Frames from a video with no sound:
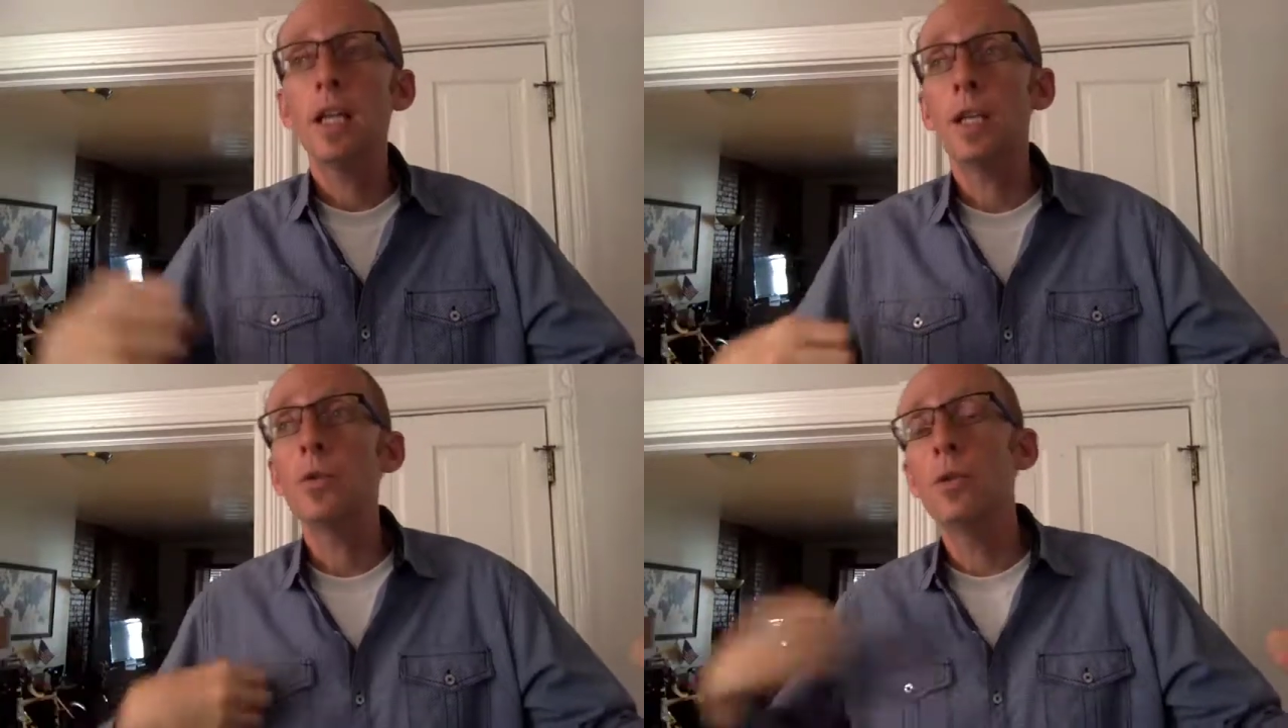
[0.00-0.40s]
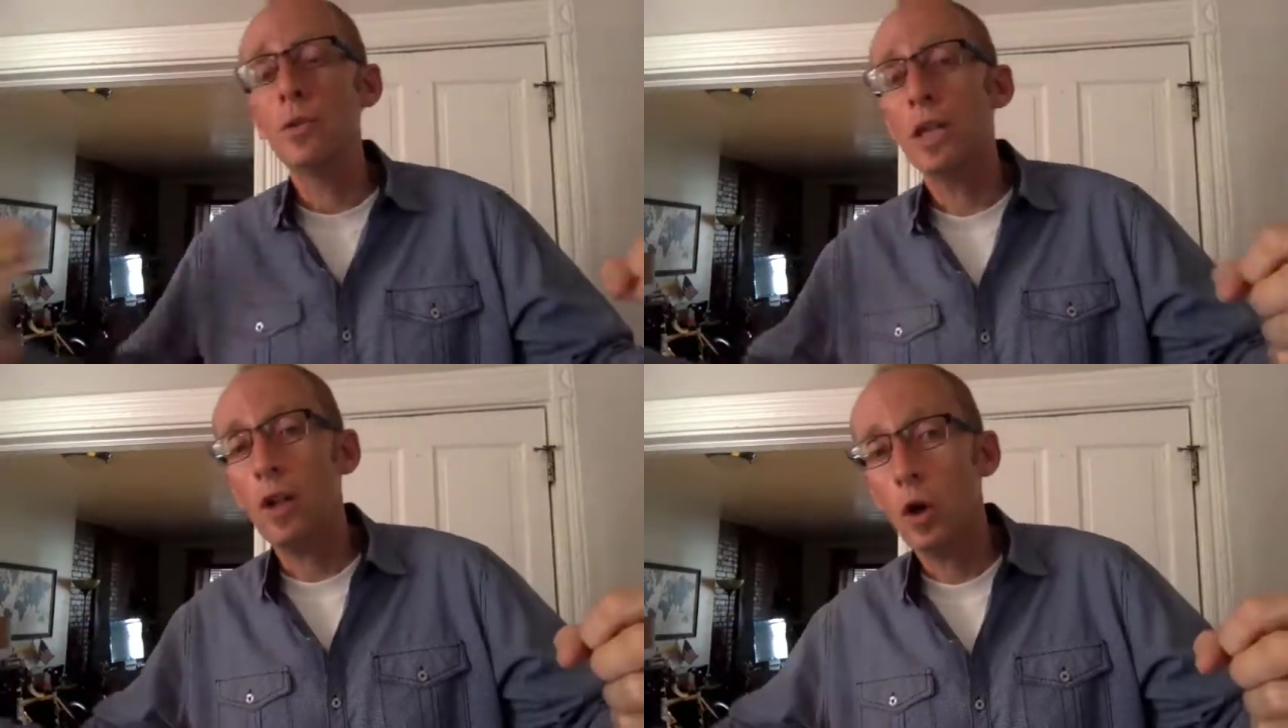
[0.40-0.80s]
You do
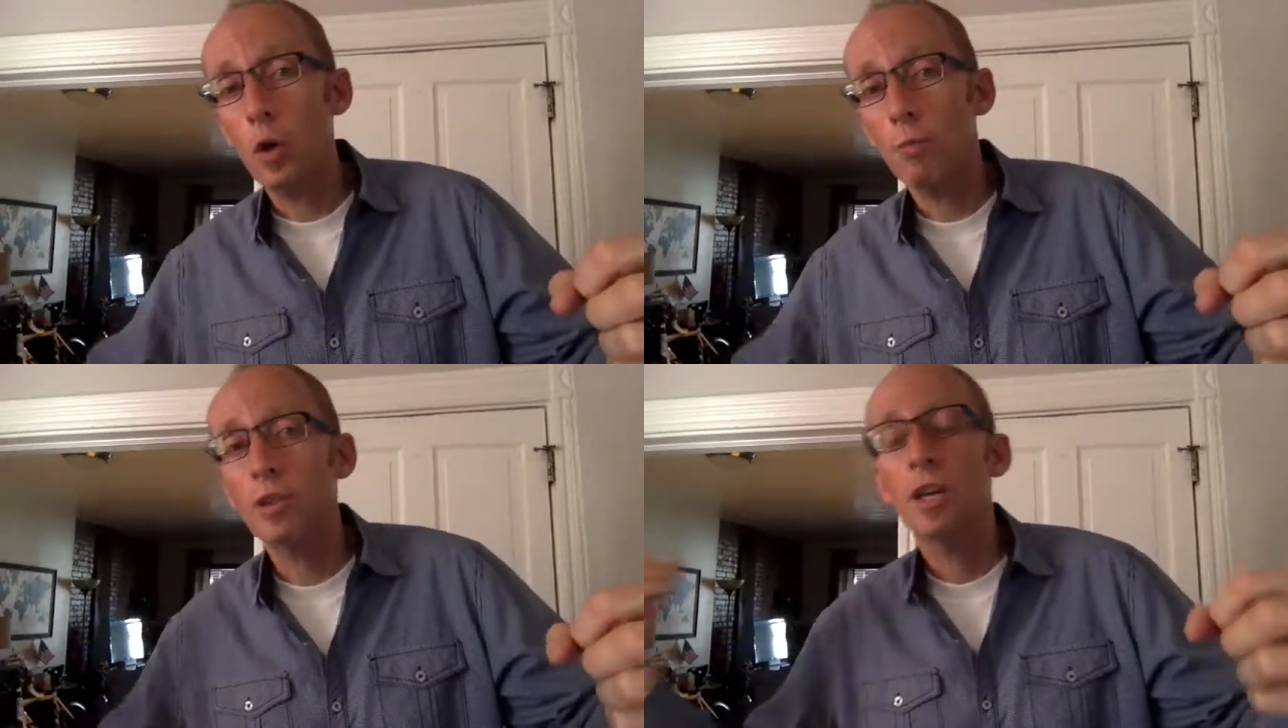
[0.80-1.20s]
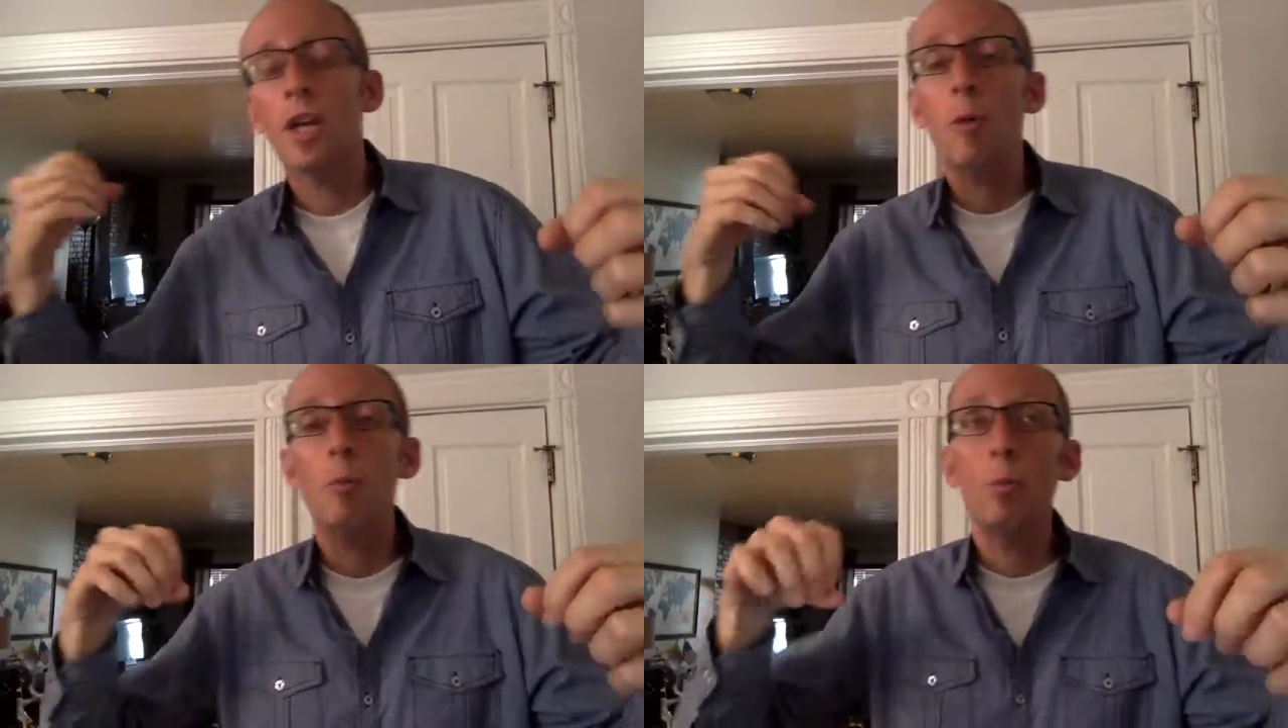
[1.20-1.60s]
sell homes,
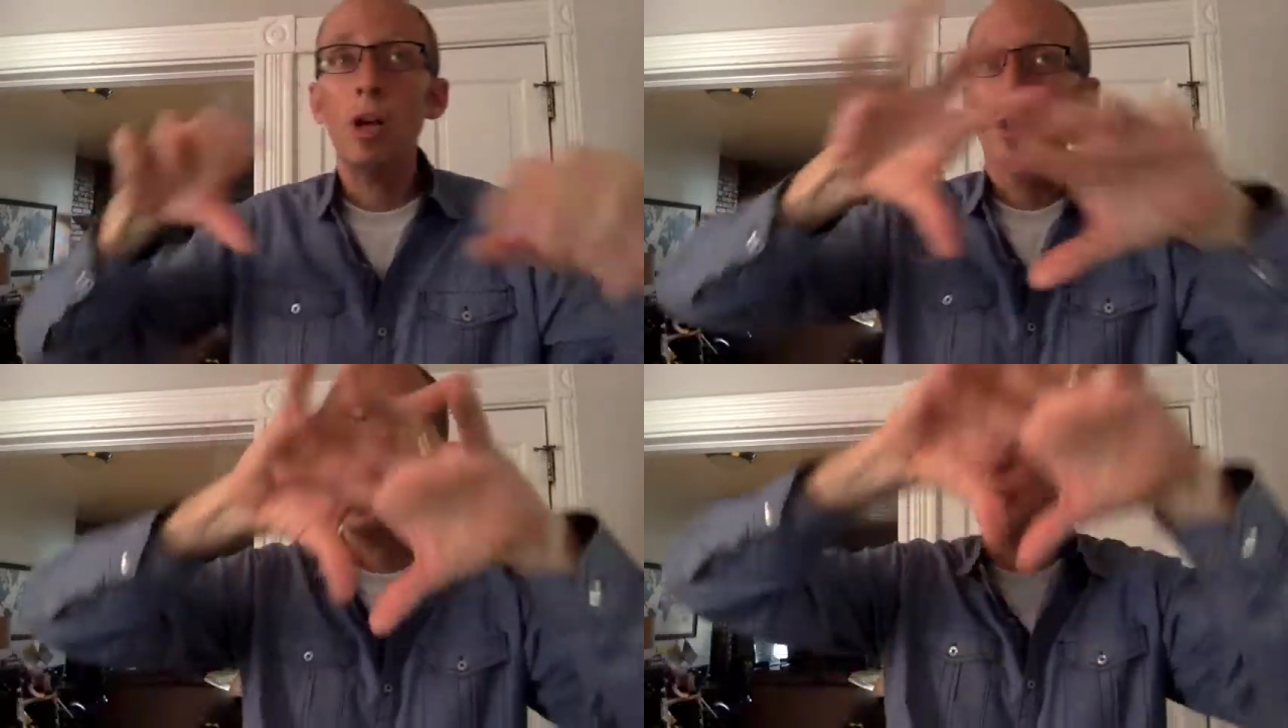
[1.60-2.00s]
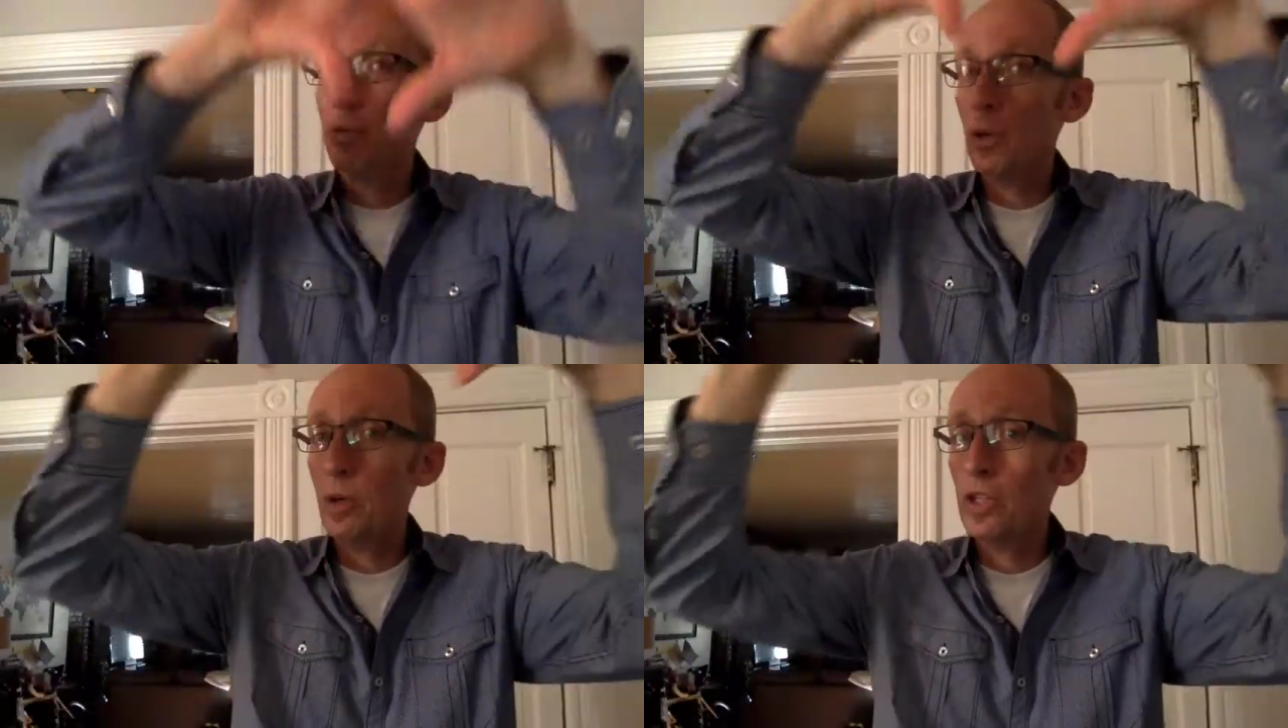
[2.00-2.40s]
but how can you
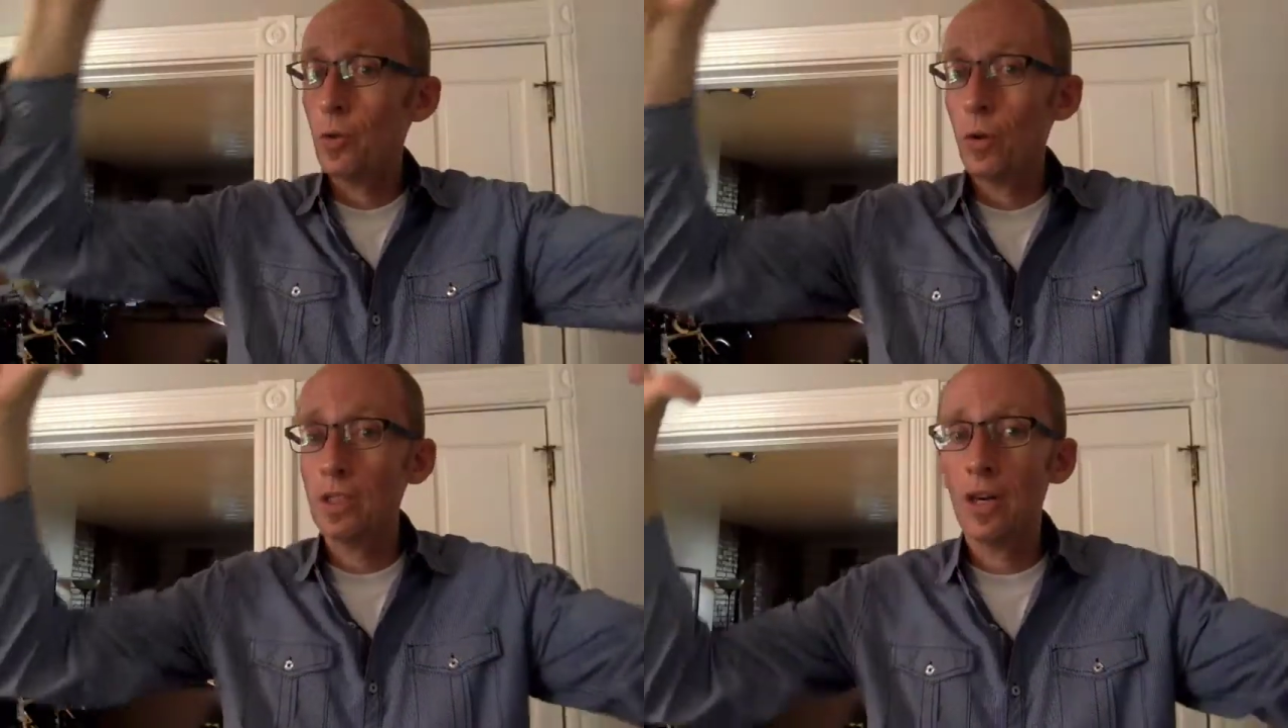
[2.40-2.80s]
be a resource